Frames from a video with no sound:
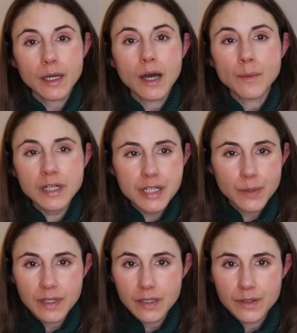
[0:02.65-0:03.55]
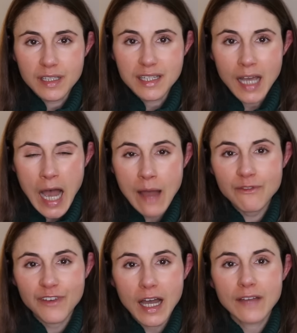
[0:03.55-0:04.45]
I'm gonna share with you the
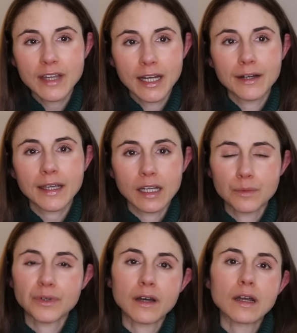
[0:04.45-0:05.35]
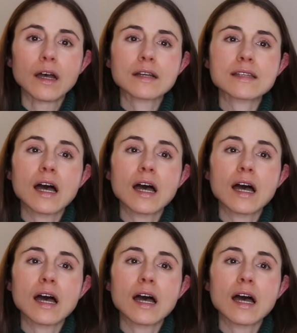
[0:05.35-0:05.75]
top five hair care products